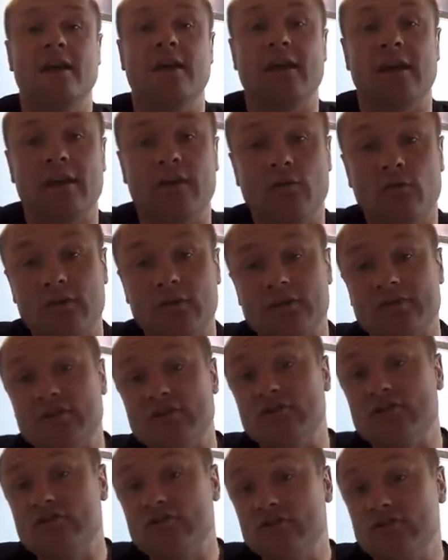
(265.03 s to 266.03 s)
in order
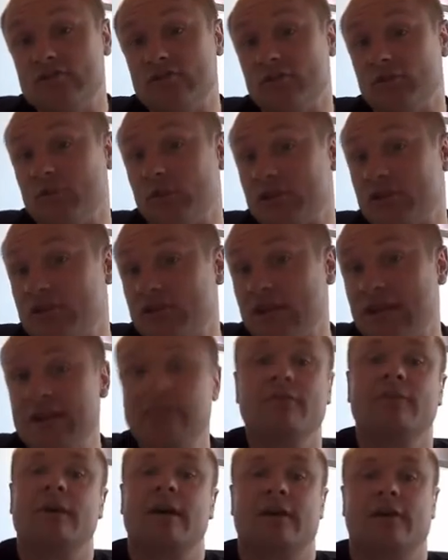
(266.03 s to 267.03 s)
to
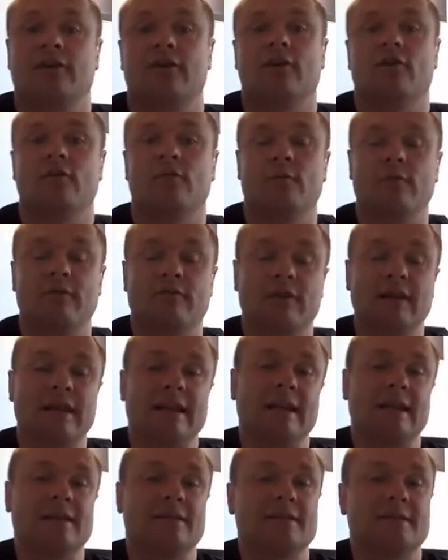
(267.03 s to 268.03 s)
achieve that goal, we really
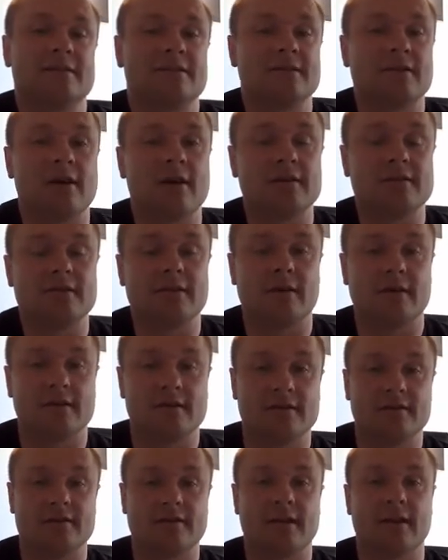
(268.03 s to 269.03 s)
need to start to
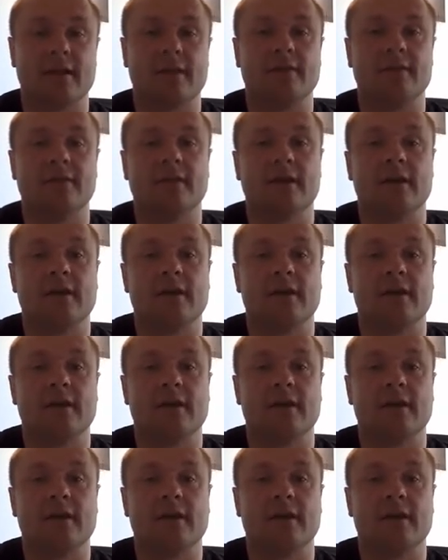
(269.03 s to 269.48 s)
understand